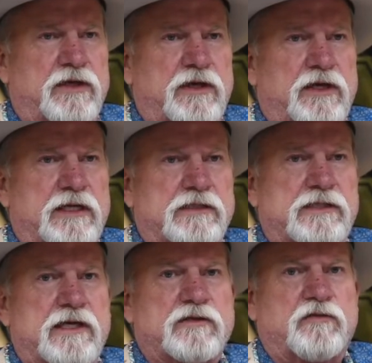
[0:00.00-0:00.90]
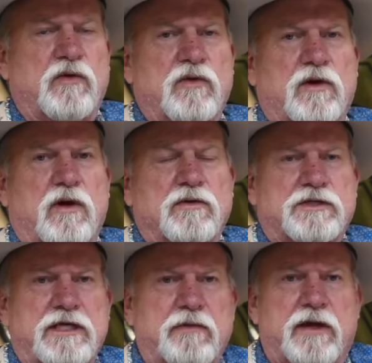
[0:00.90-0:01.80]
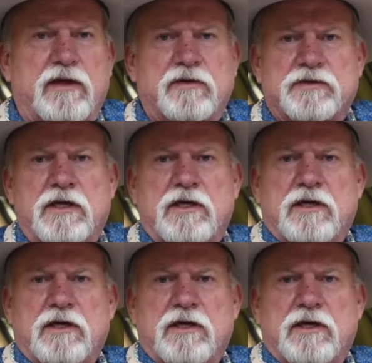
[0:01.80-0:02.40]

the intense phone calls, emails,